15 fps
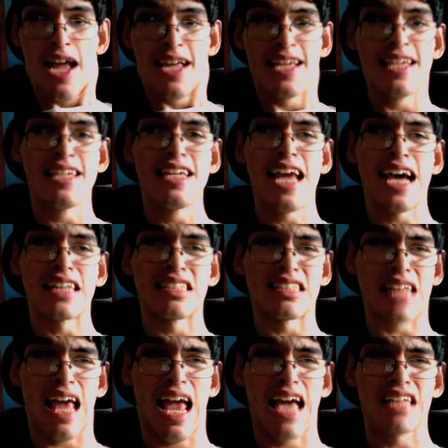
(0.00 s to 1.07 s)
Yes,
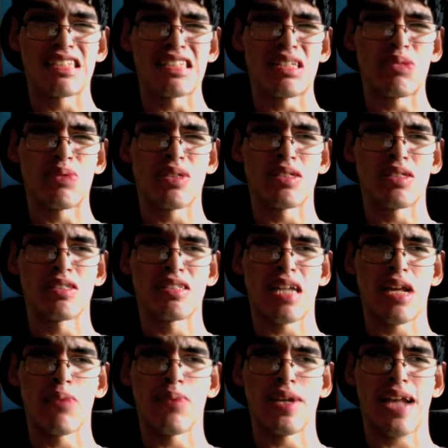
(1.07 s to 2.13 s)
SM
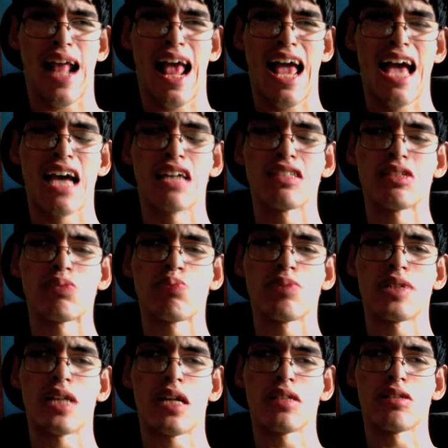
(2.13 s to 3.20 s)
Entertainment has been
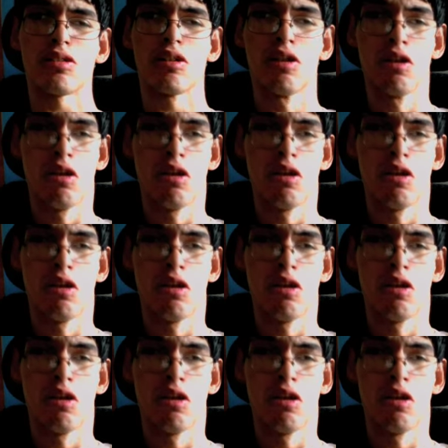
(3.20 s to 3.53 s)
under